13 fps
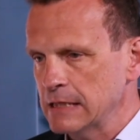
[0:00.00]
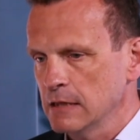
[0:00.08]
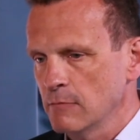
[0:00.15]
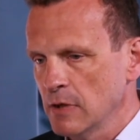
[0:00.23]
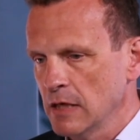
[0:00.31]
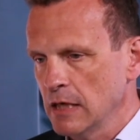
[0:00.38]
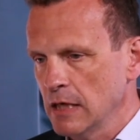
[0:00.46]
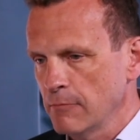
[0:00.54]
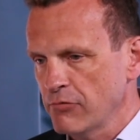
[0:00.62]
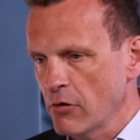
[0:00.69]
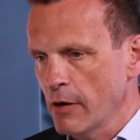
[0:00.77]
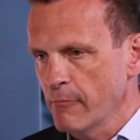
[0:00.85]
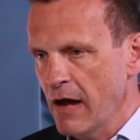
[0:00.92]
to be
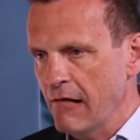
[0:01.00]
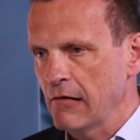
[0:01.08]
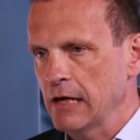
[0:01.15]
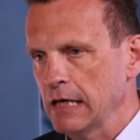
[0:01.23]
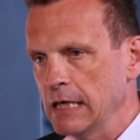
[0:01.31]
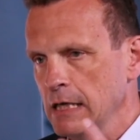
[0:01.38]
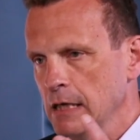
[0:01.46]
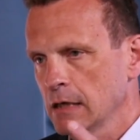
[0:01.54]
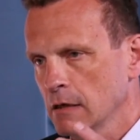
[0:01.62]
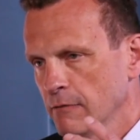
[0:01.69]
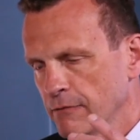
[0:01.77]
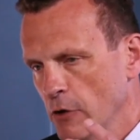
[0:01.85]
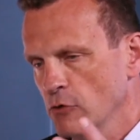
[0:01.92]
primarily
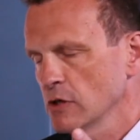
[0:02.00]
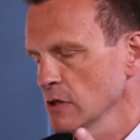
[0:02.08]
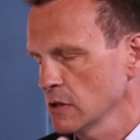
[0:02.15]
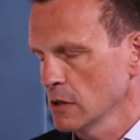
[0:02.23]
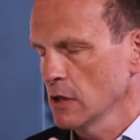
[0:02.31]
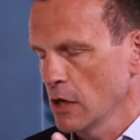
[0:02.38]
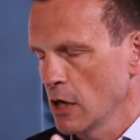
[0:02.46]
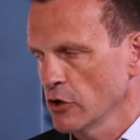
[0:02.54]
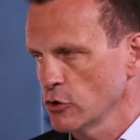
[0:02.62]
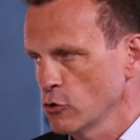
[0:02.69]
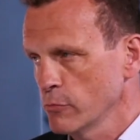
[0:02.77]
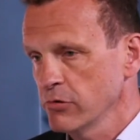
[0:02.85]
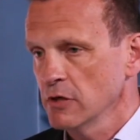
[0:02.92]
focused at large
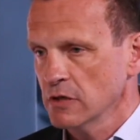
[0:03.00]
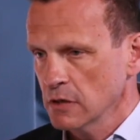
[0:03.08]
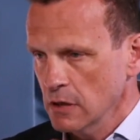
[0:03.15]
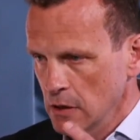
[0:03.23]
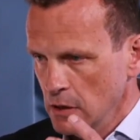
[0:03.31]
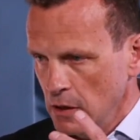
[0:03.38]
corporates,